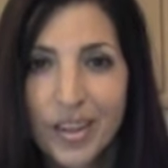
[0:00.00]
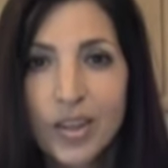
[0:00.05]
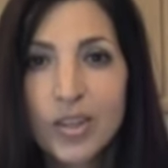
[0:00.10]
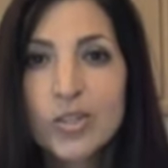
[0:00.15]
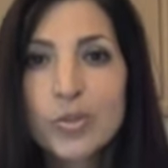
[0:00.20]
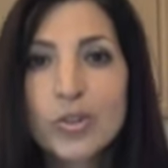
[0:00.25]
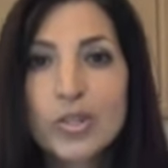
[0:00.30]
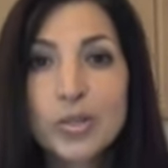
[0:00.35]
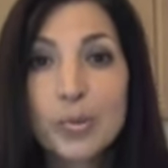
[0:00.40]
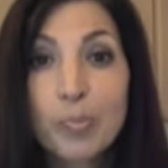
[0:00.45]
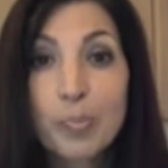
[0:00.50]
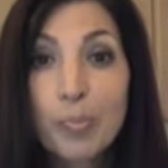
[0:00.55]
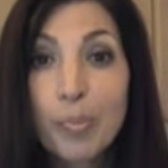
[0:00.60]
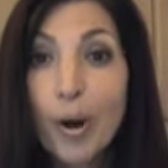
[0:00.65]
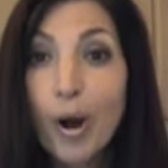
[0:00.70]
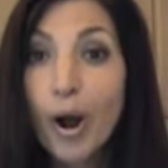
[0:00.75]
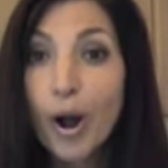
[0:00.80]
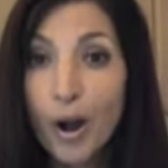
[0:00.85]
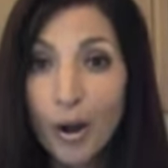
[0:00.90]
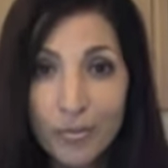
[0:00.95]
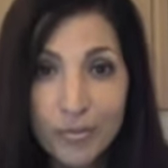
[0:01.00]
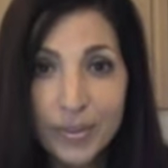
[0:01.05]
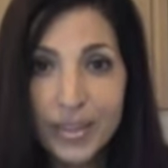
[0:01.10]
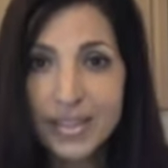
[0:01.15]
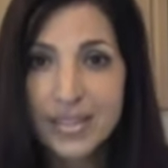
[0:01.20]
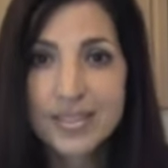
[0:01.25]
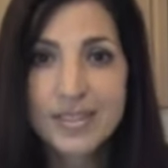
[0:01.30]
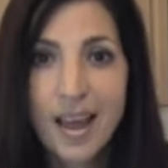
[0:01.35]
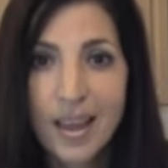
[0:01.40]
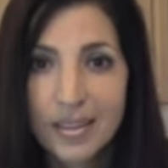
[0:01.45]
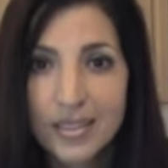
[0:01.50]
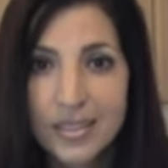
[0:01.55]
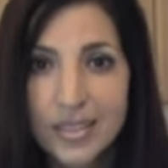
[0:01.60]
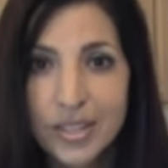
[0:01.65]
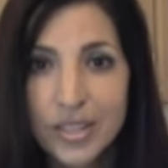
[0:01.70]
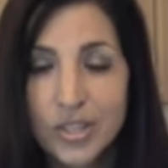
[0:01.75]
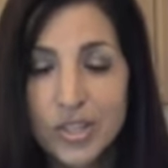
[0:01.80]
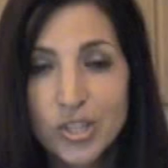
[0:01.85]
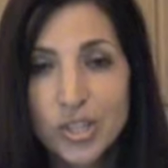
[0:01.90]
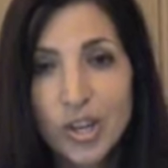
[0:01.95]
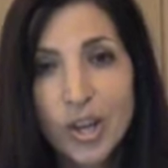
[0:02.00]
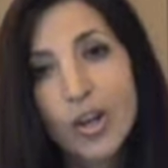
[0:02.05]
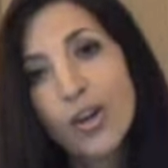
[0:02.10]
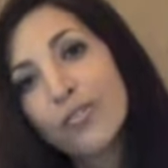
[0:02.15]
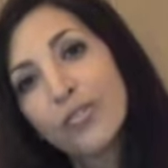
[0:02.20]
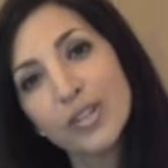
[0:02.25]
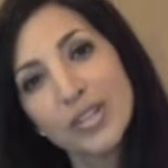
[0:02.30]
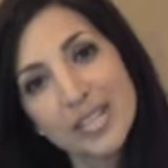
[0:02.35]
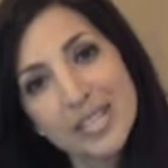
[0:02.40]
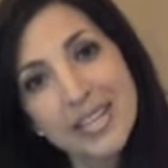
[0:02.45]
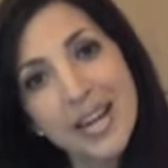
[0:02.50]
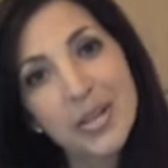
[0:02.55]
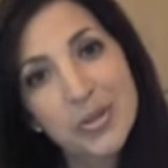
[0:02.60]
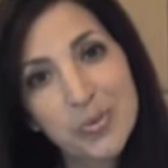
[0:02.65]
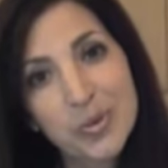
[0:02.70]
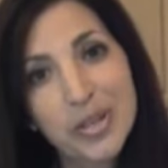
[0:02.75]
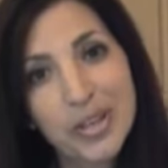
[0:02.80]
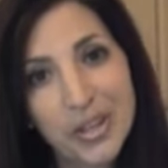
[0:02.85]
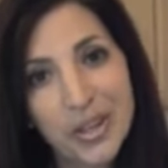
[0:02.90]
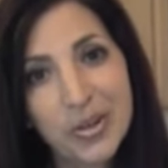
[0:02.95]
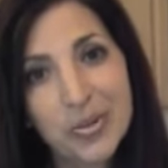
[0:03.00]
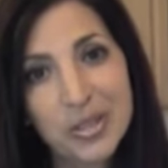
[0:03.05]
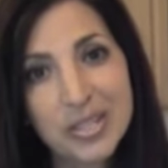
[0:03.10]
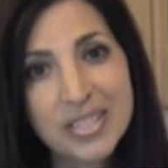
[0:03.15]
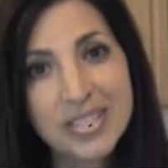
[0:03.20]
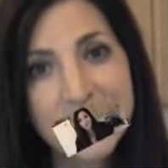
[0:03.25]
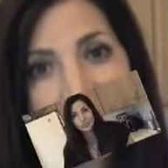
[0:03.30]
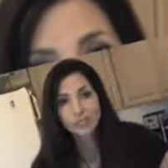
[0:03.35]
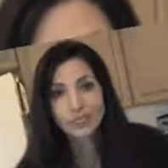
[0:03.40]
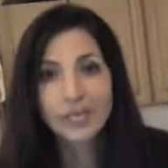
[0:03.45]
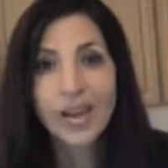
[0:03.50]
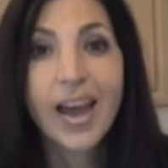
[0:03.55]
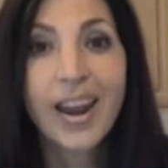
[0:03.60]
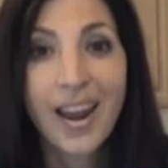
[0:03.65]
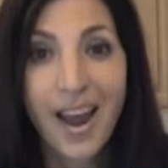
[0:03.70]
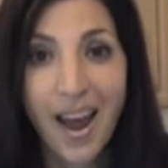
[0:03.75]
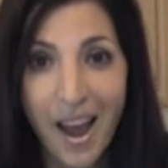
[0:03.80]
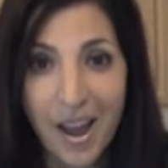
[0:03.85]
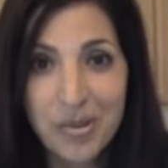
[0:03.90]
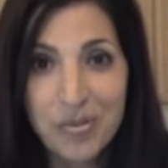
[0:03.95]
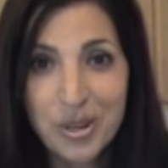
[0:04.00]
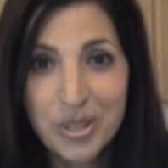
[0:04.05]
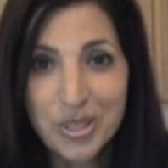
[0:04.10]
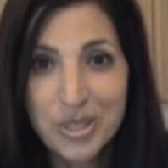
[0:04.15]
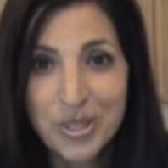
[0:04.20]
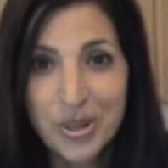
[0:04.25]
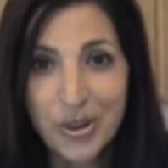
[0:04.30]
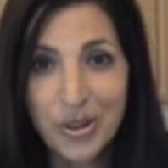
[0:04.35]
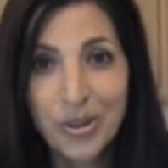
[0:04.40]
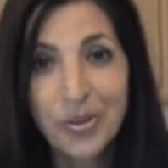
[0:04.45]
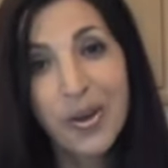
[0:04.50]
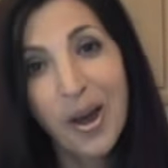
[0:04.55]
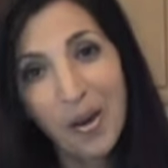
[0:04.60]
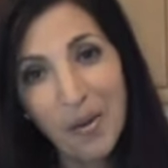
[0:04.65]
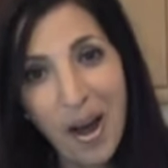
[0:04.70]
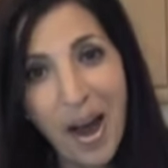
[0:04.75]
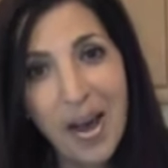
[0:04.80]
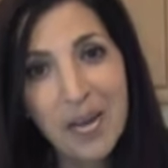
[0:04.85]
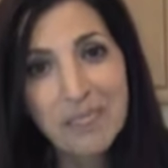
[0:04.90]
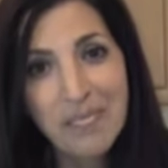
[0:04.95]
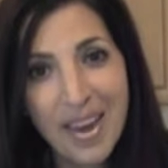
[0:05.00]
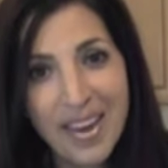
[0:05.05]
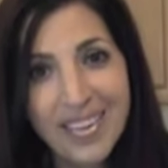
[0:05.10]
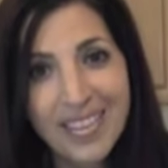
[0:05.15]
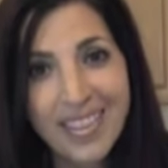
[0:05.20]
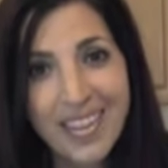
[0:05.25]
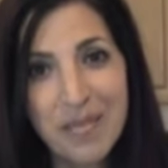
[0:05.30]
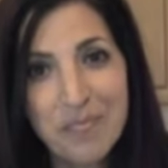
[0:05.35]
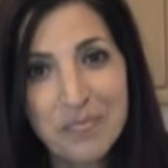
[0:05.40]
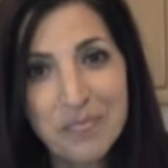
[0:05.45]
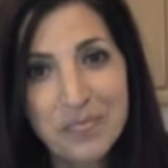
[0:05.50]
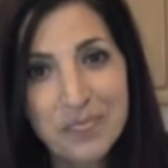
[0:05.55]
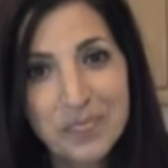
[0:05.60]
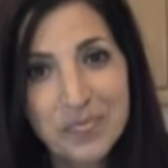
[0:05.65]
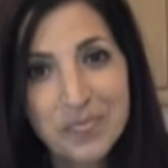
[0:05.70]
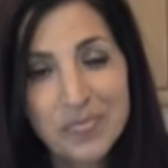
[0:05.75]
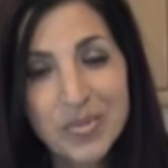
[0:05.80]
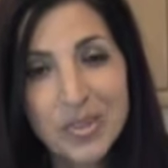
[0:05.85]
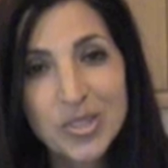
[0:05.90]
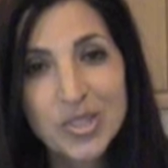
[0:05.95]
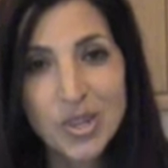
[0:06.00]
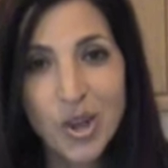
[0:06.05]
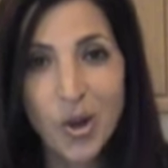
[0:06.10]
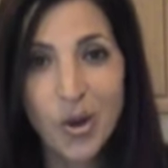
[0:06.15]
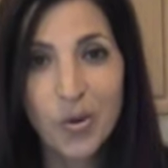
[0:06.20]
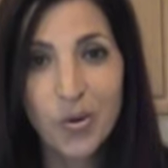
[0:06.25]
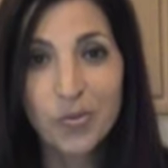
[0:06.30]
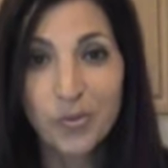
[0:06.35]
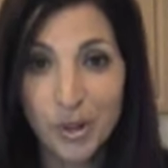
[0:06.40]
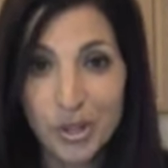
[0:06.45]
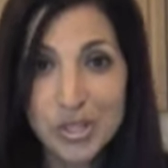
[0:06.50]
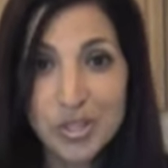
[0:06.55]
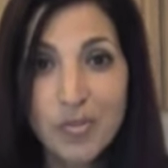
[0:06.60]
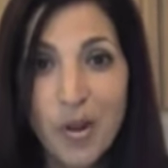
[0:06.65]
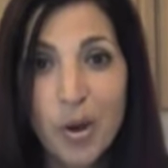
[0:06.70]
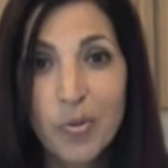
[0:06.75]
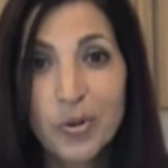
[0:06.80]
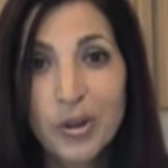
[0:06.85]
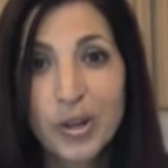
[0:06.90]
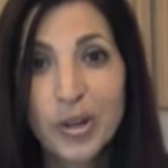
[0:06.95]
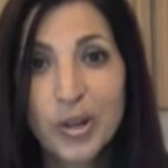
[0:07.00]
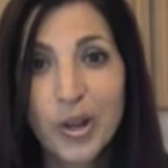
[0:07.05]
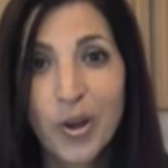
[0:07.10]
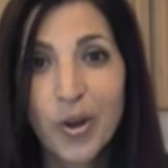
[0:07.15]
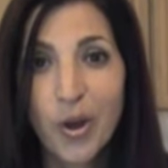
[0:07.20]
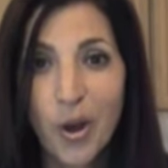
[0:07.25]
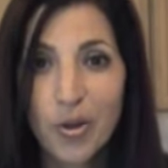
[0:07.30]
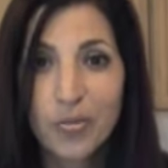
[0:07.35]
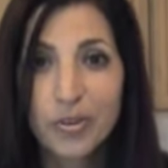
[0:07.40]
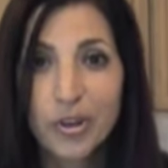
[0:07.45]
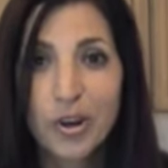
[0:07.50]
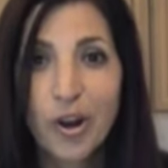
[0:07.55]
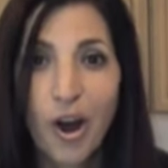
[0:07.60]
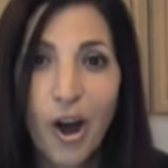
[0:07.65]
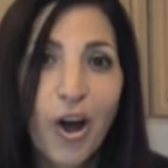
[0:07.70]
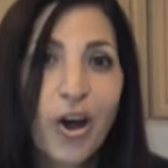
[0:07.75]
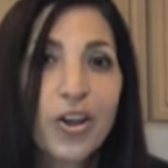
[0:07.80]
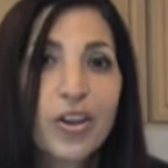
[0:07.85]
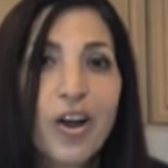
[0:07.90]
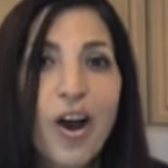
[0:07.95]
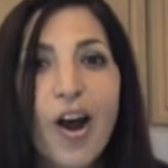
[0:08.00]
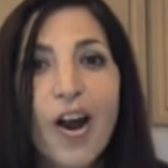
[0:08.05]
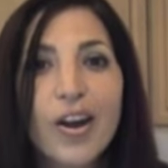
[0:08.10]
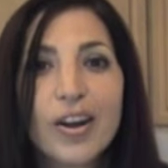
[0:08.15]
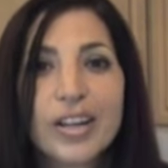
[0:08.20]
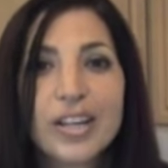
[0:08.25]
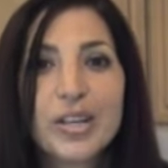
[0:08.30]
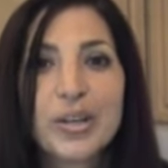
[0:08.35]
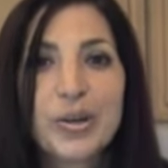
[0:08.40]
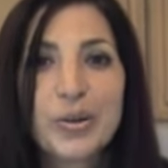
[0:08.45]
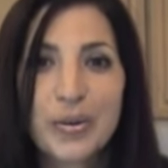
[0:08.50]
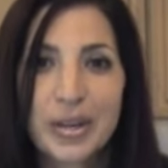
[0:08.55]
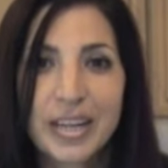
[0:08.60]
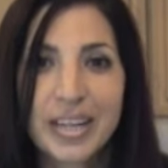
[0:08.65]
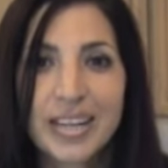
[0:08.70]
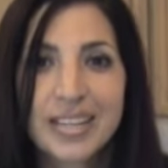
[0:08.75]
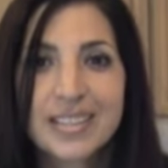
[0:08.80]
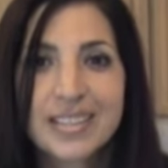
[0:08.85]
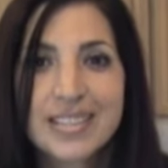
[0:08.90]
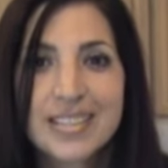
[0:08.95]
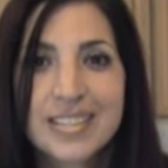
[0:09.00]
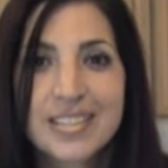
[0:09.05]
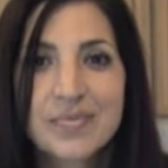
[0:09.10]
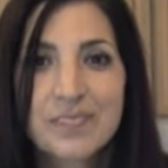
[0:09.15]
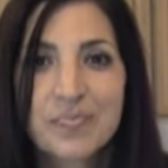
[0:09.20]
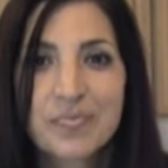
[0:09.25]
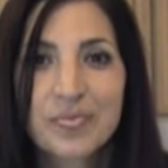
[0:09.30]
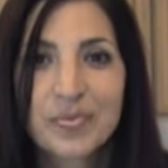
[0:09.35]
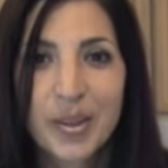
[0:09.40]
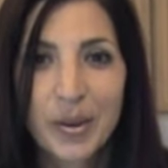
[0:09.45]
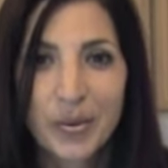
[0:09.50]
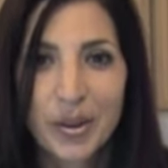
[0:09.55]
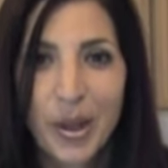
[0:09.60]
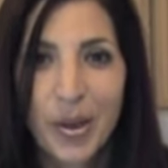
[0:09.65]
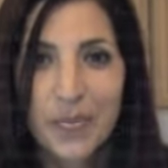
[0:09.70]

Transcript: So it's a perfect side dish for the steaks we're gonna grill tonight. And I wanna show you how I make them. So first of all, we're gonna go over all our ingredients. Here we